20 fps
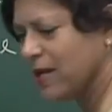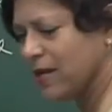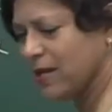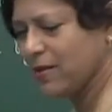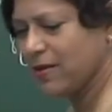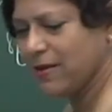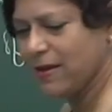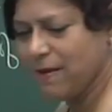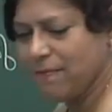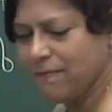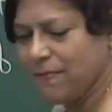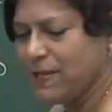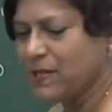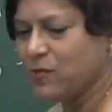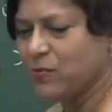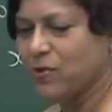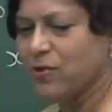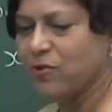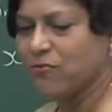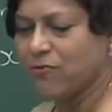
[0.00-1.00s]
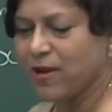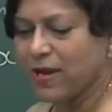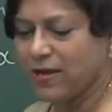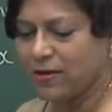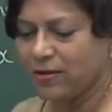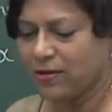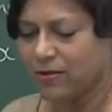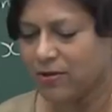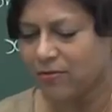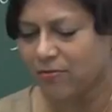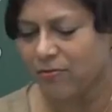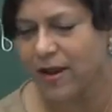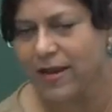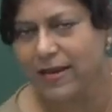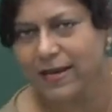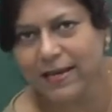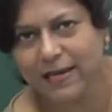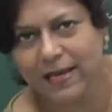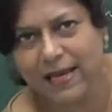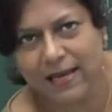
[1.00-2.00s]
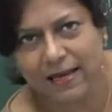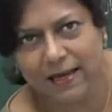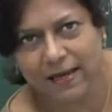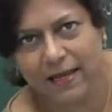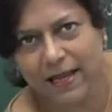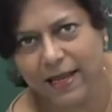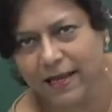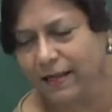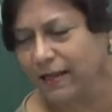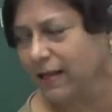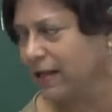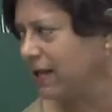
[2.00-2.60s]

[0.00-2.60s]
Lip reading: You know, numbers, when you write, you got to write neatly and